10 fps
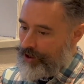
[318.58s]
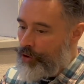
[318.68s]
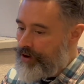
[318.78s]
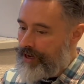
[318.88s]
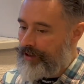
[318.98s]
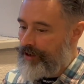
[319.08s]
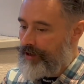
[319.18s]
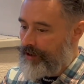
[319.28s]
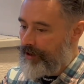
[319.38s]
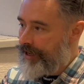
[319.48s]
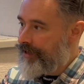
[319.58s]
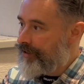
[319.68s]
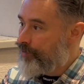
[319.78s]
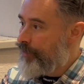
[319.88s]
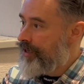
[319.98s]
oriented in the
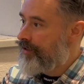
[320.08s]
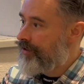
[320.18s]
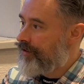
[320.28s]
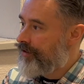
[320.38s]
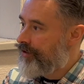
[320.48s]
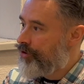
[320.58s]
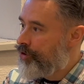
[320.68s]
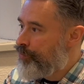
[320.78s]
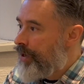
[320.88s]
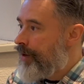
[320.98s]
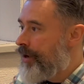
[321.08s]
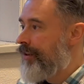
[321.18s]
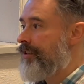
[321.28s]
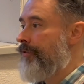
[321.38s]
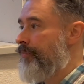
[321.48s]
latent space to bring about
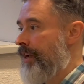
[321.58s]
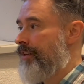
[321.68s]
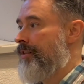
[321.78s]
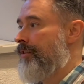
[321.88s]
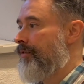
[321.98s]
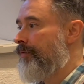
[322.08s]
these effects